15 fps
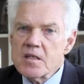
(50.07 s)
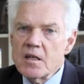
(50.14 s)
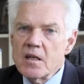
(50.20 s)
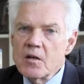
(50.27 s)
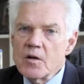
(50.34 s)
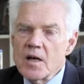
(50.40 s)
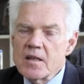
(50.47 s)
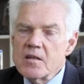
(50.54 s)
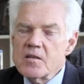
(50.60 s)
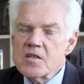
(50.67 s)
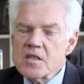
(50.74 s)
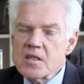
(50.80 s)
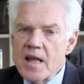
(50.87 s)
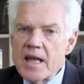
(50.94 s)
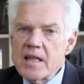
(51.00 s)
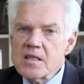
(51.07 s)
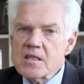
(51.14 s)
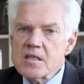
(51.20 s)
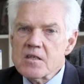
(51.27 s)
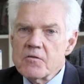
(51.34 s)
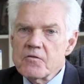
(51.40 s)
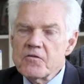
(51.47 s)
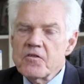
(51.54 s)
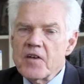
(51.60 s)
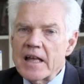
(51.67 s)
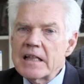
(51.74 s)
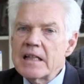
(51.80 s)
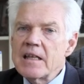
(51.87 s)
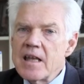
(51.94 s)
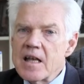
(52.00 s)
in the United States
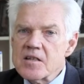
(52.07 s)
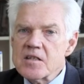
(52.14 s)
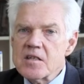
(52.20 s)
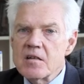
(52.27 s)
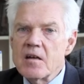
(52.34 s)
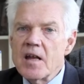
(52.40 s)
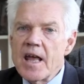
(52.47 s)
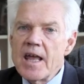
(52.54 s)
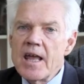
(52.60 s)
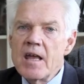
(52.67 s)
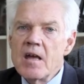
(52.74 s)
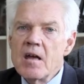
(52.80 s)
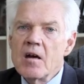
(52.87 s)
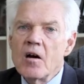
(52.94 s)
fell yesterday